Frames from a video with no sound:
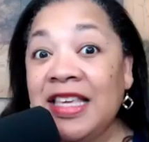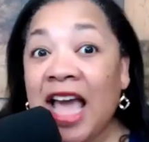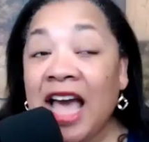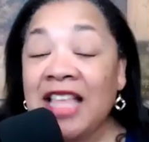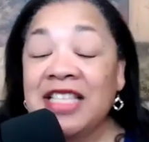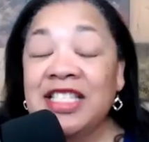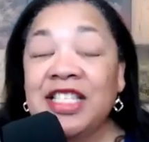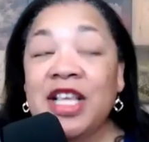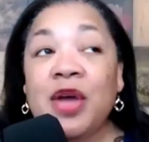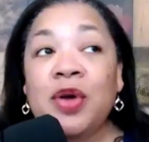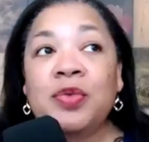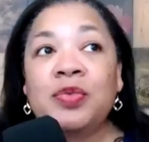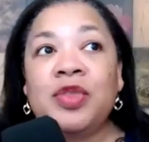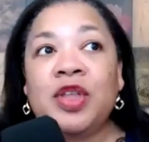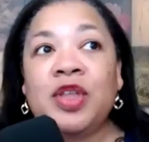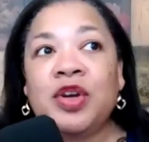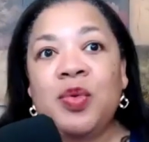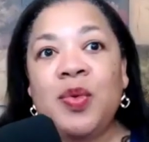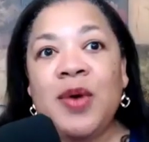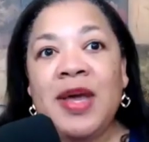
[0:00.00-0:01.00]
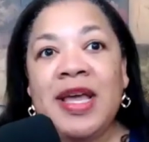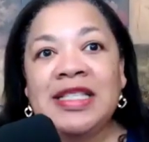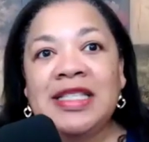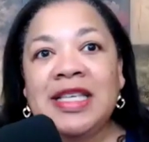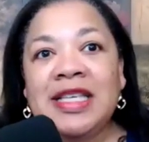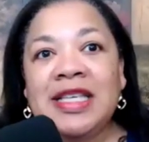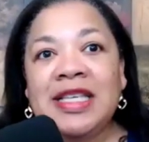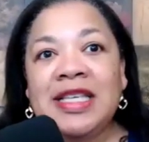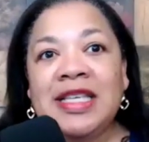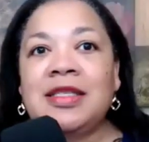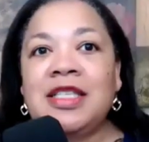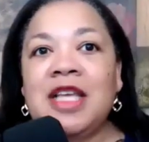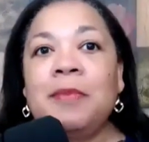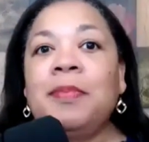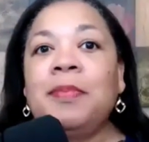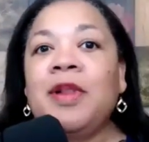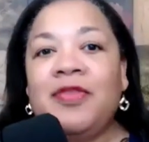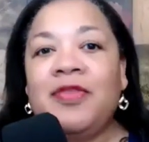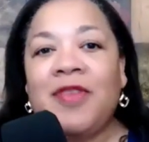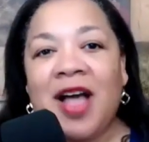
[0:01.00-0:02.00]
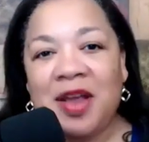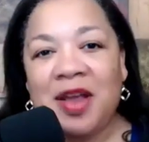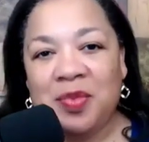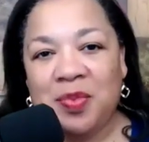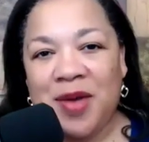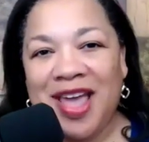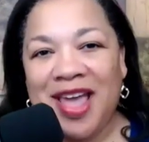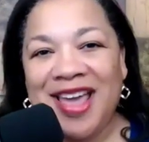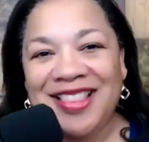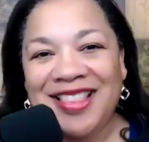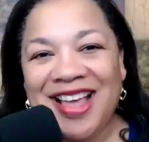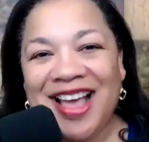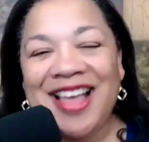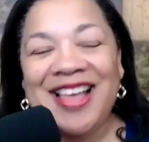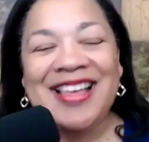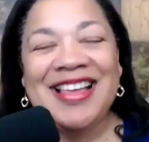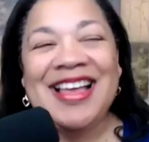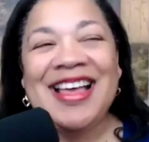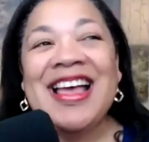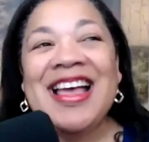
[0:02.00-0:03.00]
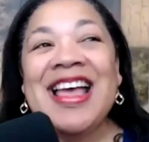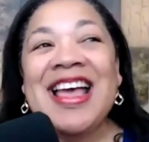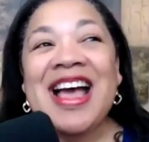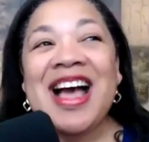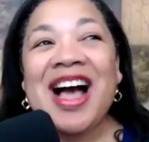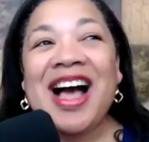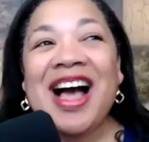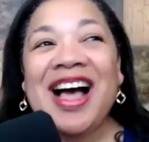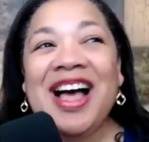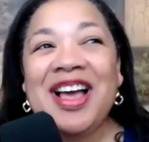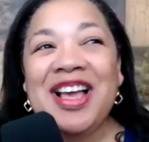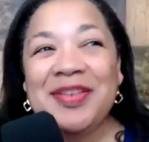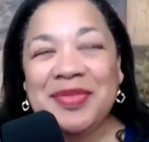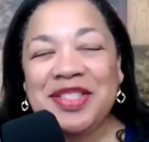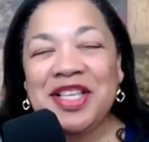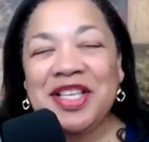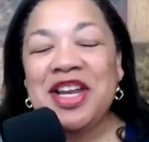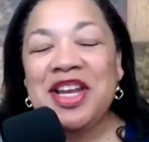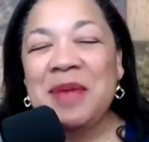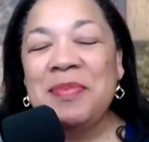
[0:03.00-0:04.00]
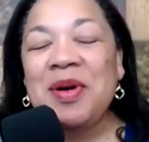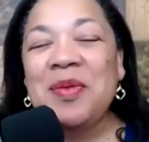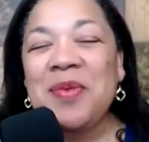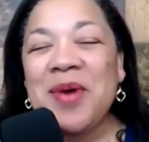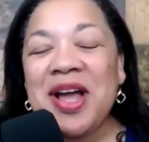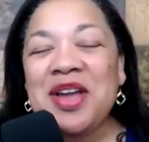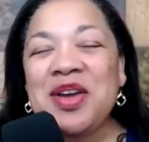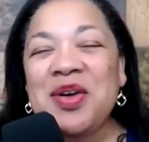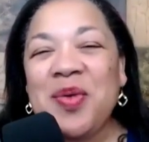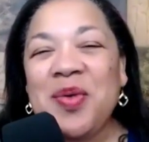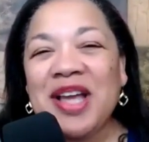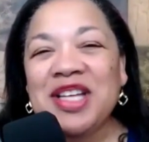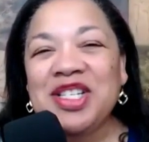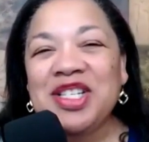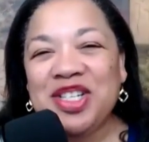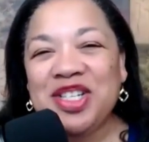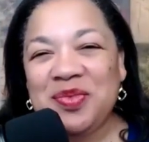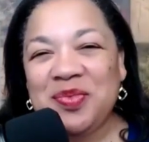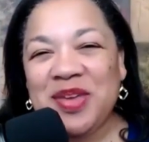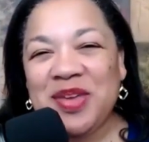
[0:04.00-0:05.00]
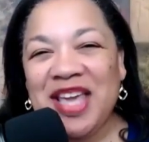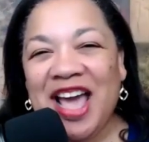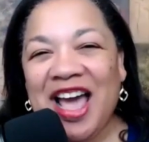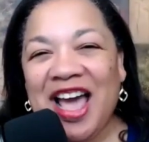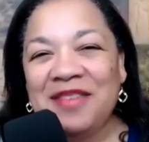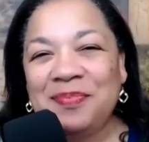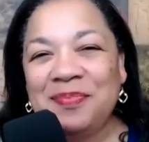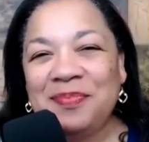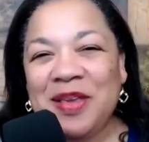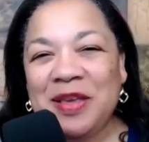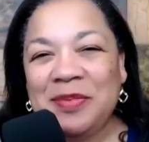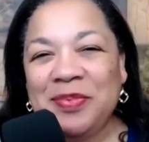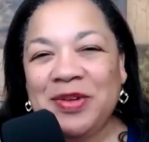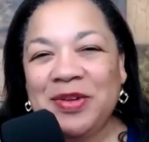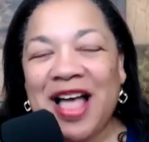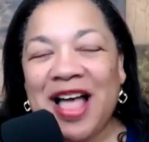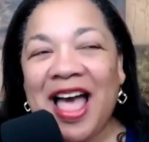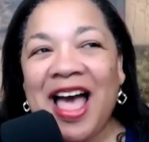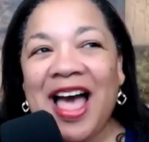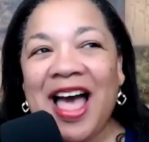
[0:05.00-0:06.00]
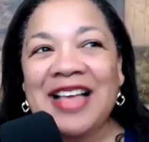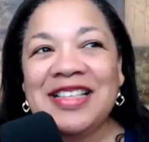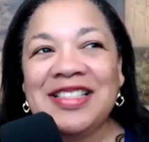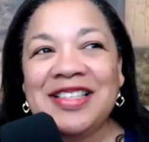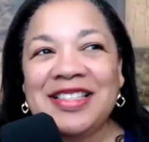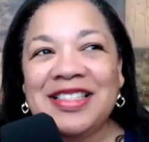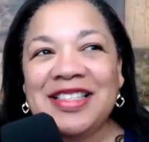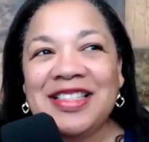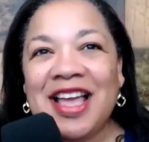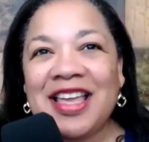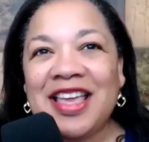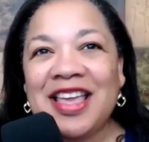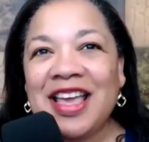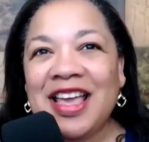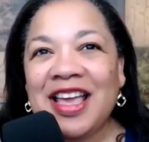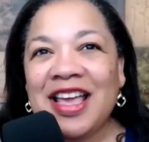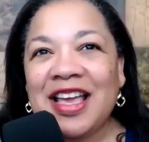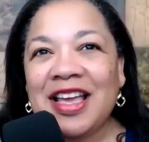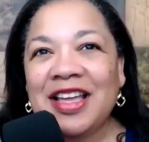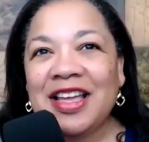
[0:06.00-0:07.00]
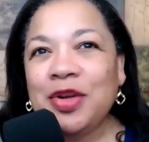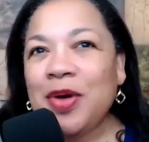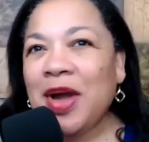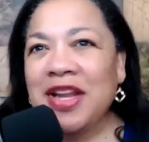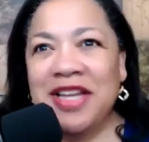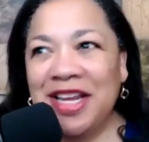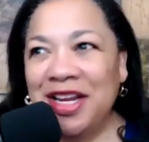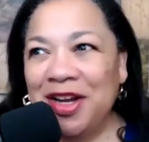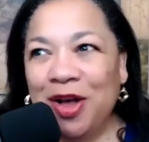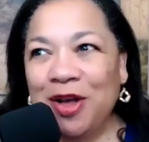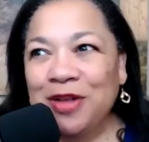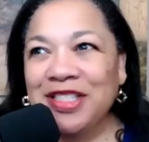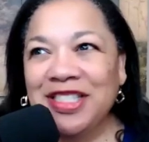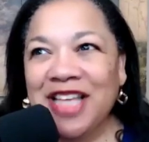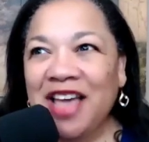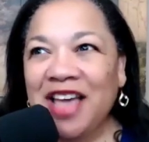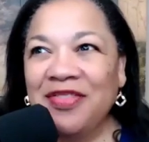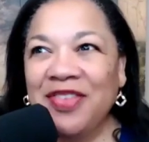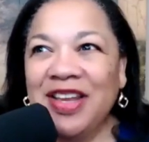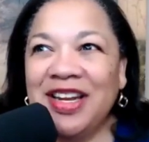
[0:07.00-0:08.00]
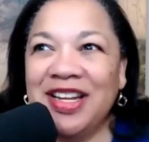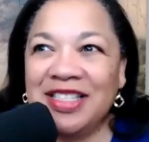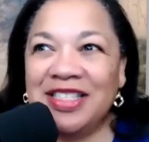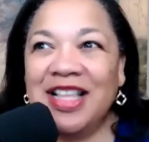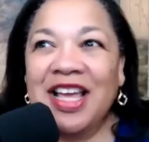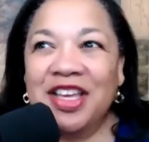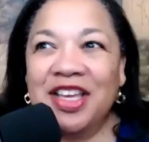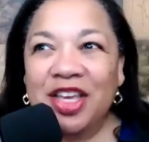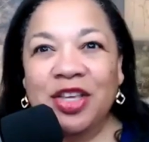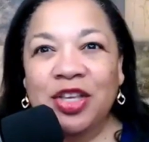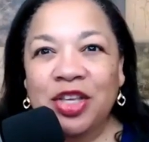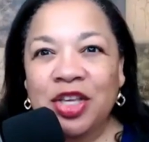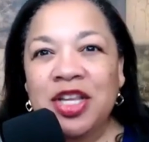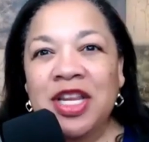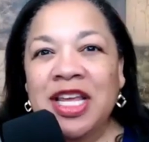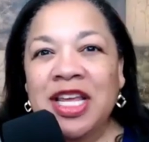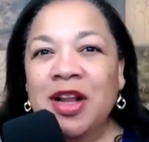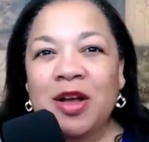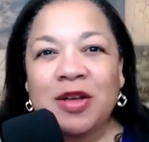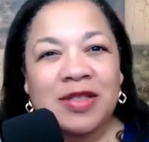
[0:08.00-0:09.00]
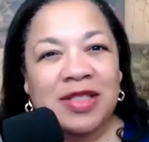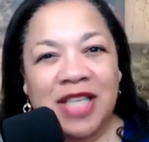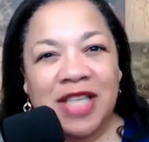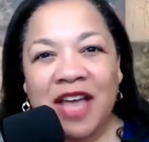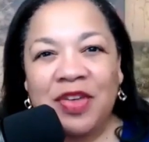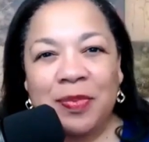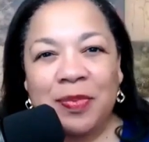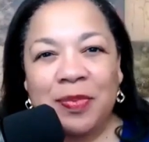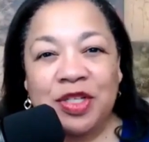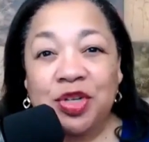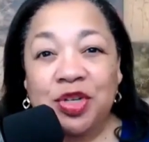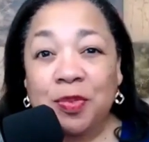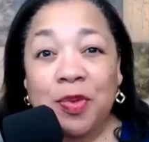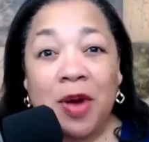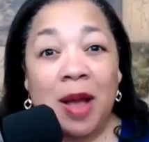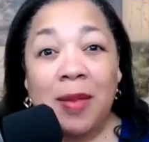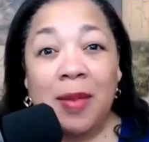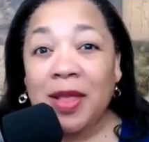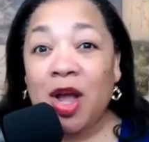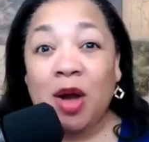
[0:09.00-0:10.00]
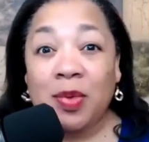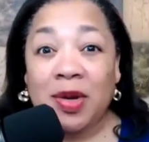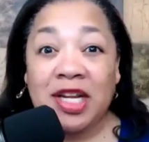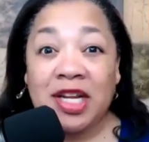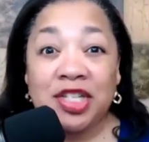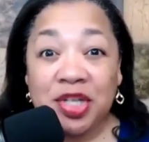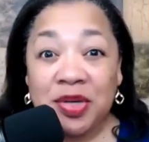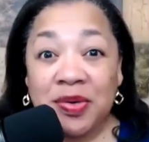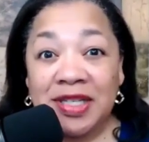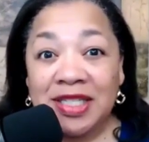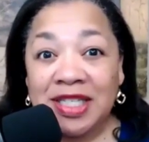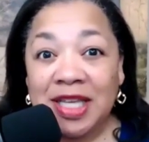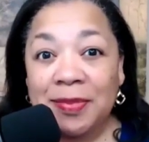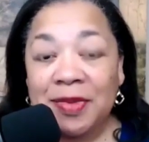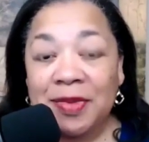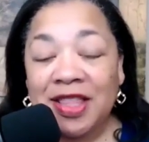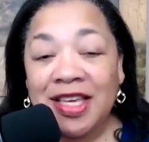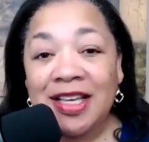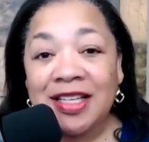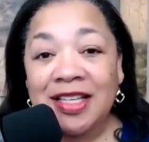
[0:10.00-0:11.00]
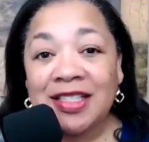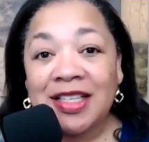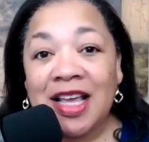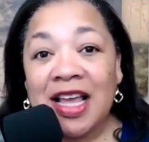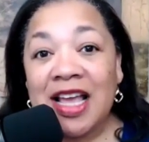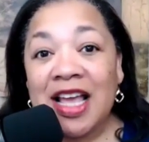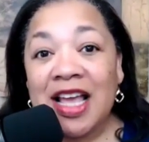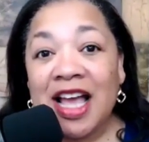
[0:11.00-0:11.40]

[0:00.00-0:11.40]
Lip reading: Yeah, so the quiz is the simplified way. It was the number one question we had people ask. It's like, do I need all seven? It's like you need all seven, but you're probably already doing some of these.